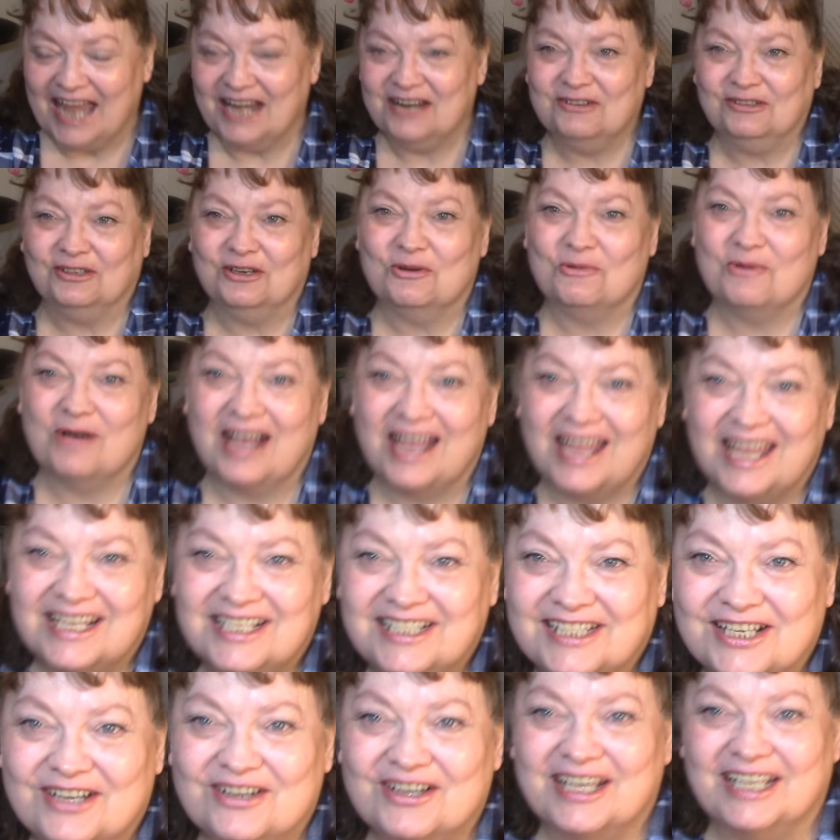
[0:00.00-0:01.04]
I don't know why I
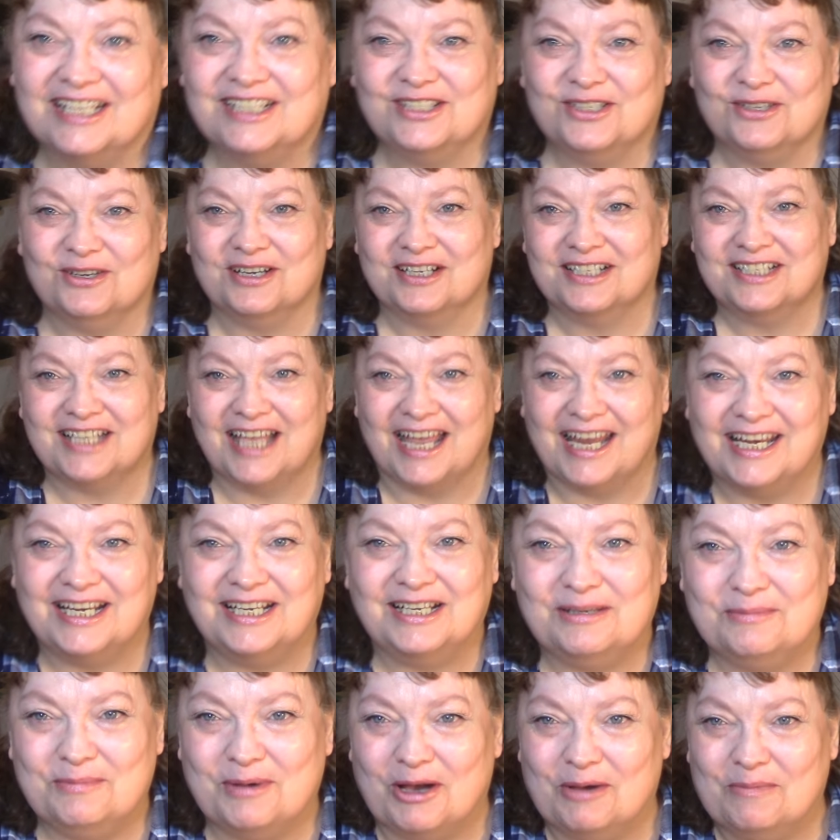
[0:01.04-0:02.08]
still get so
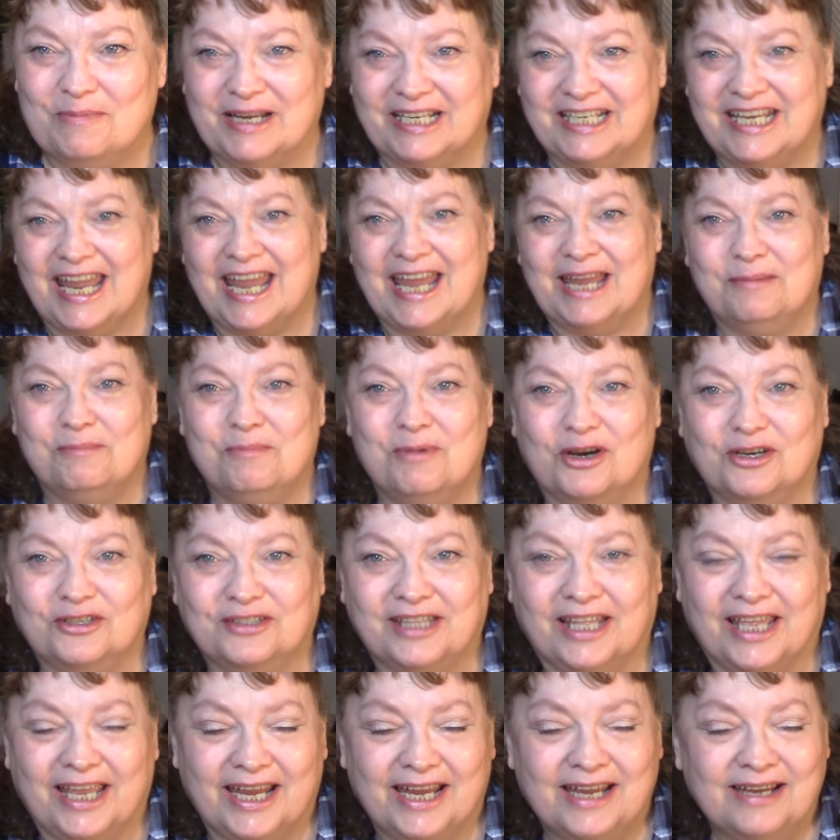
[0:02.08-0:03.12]
excited about my dang
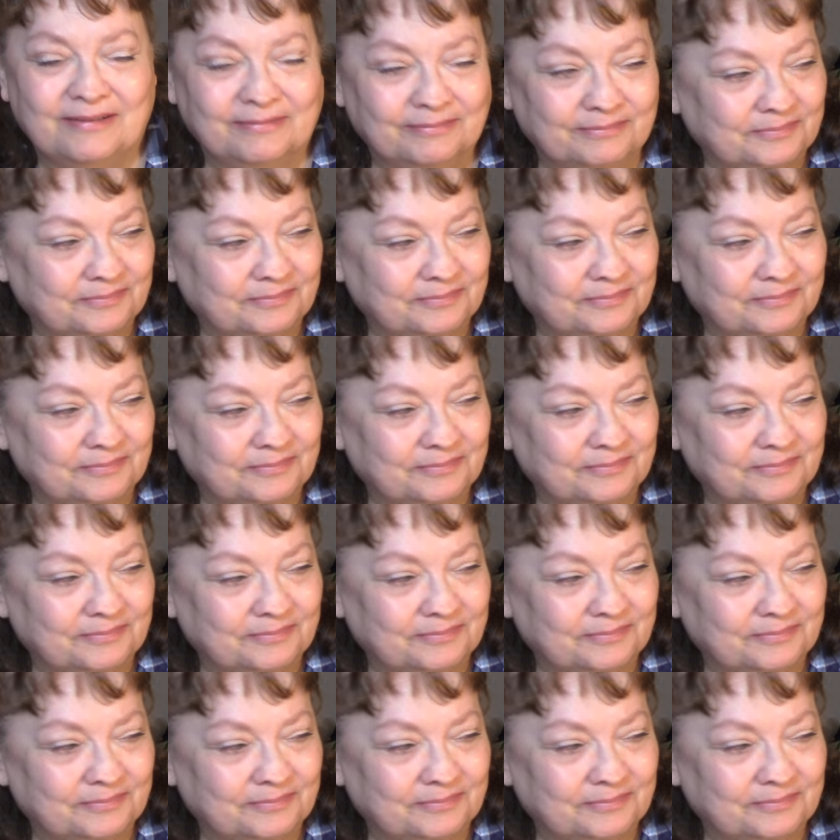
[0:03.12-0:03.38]
birthday.